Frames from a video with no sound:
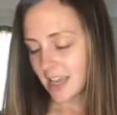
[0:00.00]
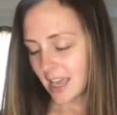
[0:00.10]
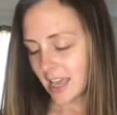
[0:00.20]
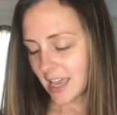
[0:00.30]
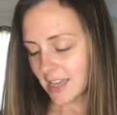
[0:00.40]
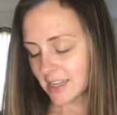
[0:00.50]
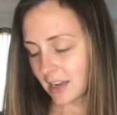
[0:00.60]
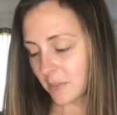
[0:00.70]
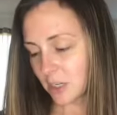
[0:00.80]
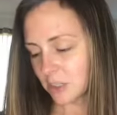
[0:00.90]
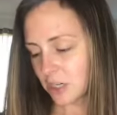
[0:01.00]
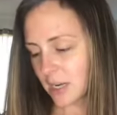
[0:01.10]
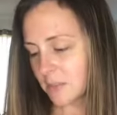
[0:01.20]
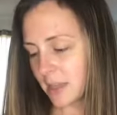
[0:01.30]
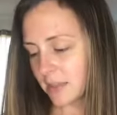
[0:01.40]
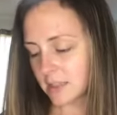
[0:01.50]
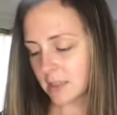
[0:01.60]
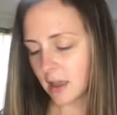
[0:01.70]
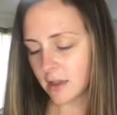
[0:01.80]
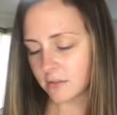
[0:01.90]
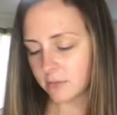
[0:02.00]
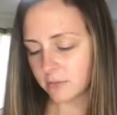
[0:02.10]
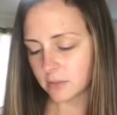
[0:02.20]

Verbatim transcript: And I'm going to try to make this live